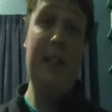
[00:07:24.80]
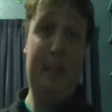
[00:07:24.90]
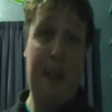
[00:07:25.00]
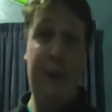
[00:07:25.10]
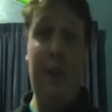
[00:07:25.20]
it.
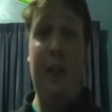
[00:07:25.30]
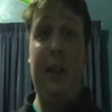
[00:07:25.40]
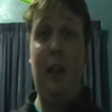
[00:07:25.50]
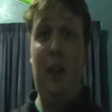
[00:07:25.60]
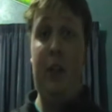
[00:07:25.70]

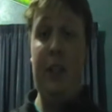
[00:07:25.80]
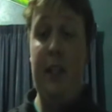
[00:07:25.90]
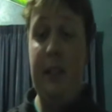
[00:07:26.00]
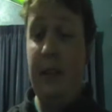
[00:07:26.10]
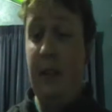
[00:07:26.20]
Definitely go see
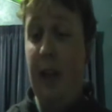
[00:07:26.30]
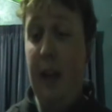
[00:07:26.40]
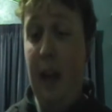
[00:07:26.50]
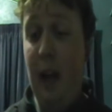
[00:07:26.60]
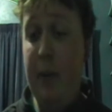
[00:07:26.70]
it.
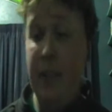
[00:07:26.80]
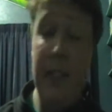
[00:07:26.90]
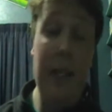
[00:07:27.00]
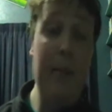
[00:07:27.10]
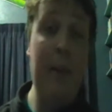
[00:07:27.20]
I'll be
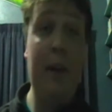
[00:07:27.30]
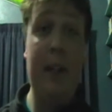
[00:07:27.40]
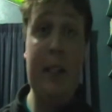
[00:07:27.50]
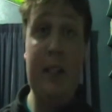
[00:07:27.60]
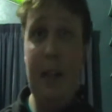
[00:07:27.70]
seeing
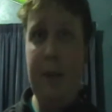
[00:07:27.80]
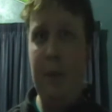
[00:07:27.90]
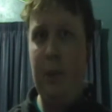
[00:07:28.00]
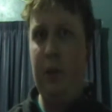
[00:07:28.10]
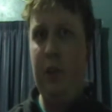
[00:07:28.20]
American
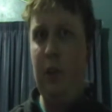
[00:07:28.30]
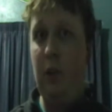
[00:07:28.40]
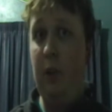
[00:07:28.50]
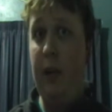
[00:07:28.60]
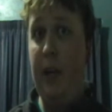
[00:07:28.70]
Sniper
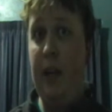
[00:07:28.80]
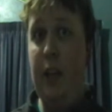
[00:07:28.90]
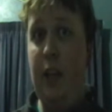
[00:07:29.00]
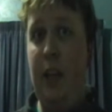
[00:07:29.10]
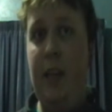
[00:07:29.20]

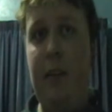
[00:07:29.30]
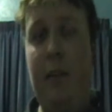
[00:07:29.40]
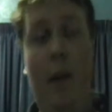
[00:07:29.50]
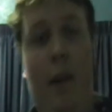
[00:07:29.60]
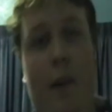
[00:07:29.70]
soon-ish, and
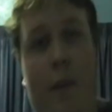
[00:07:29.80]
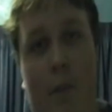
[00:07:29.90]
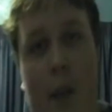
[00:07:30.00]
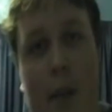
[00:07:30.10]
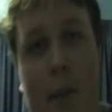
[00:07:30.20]
I'll give you
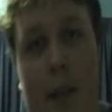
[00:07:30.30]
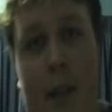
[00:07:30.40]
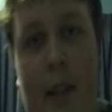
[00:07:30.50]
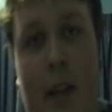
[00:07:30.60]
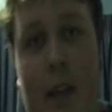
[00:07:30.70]
my
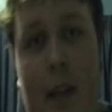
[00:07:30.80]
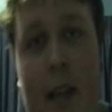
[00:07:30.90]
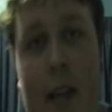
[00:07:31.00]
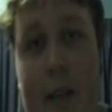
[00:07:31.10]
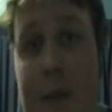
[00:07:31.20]
opinion on
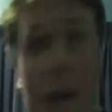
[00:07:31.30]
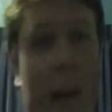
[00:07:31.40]
that, and